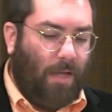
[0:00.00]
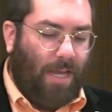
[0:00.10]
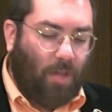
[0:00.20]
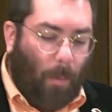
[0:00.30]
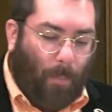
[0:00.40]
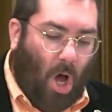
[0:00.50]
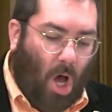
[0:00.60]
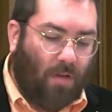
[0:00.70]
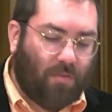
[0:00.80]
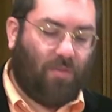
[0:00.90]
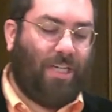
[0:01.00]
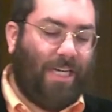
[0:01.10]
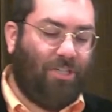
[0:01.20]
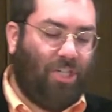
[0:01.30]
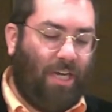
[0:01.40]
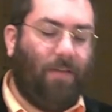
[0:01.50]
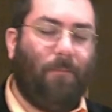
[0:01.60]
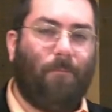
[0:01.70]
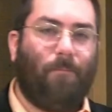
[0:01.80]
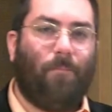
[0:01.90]
And so Paul's teaching
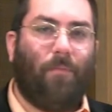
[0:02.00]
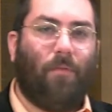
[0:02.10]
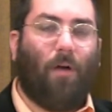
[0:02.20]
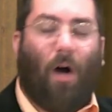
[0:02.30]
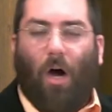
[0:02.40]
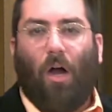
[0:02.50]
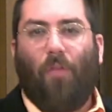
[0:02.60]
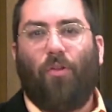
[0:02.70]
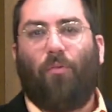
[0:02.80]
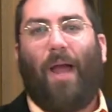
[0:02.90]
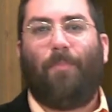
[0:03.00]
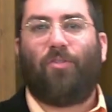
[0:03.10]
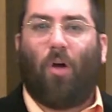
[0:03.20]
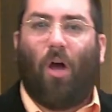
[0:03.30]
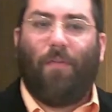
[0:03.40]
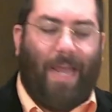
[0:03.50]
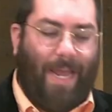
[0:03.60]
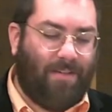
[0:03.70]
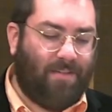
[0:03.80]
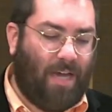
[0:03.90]
on the rapture, on the
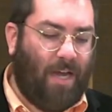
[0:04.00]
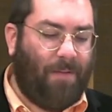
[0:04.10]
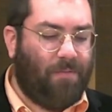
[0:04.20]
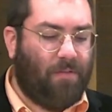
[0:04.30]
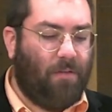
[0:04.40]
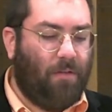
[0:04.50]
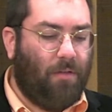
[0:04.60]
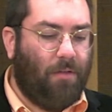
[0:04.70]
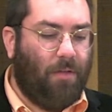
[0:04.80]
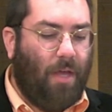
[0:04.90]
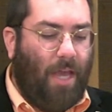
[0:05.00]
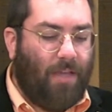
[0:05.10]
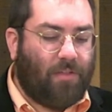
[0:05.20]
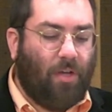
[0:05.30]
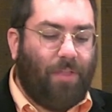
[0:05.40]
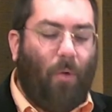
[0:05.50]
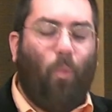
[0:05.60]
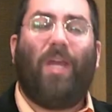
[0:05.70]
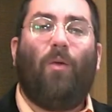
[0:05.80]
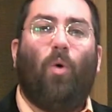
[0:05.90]
end times, is so that
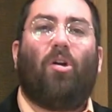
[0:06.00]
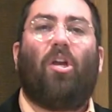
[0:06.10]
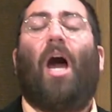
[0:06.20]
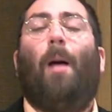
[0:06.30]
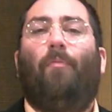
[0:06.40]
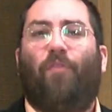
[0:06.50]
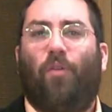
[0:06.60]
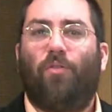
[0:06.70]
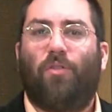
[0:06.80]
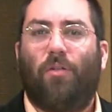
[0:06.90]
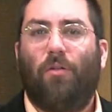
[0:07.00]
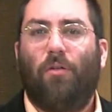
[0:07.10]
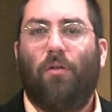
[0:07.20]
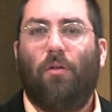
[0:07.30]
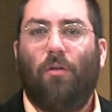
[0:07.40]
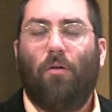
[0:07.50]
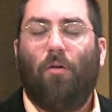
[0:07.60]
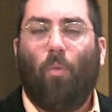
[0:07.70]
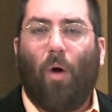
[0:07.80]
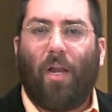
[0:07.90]
we will comfort
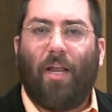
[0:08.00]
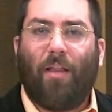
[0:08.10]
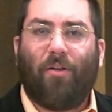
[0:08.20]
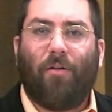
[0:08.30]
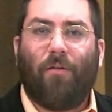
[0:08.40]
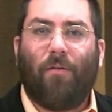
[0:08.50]
one another.